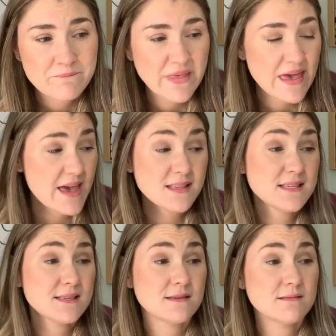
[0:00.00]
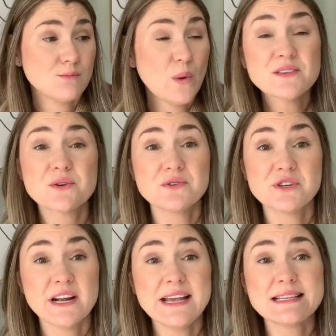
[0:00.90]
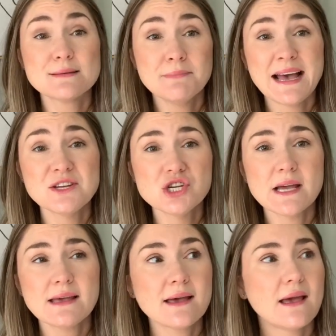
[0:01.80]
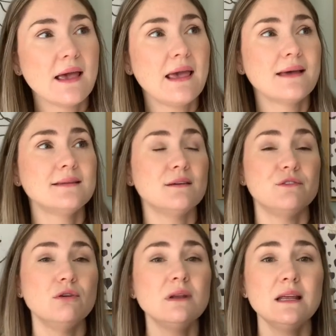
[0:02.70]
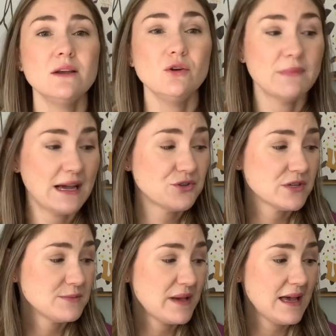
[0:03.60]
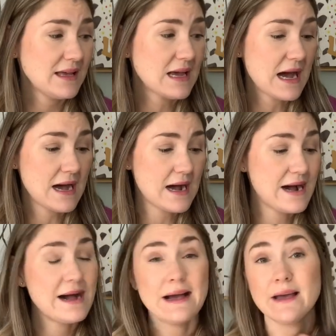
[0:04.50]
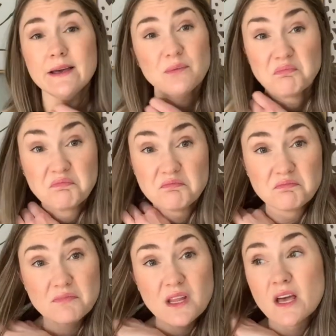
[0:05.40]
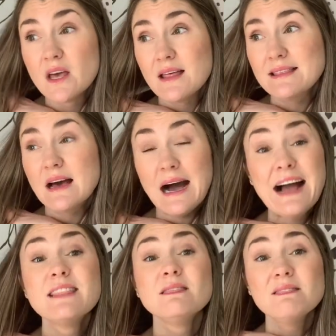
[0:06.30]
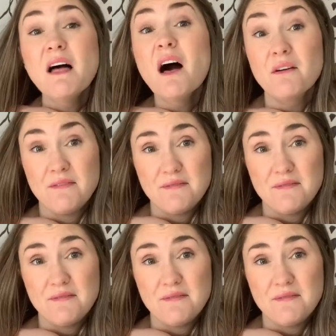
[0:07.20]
It's wizardry, it's magic. And if you need a new mattress pad, I, I love